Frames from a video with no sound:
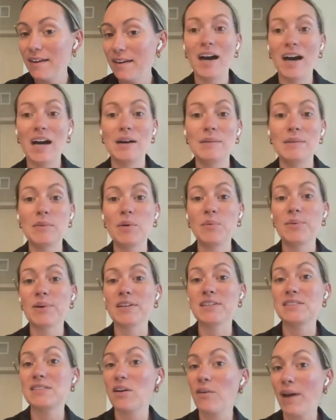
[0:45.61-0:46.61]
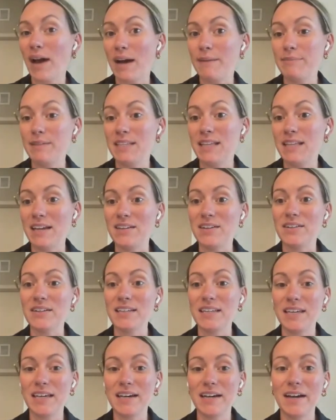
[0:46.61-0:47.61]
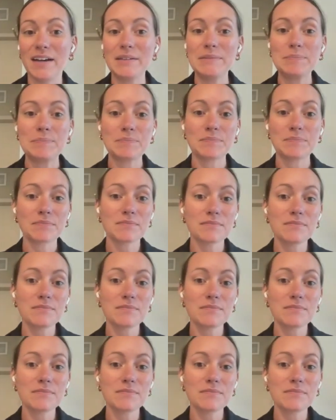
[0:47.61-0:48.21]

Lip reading: we're so happy that you're here.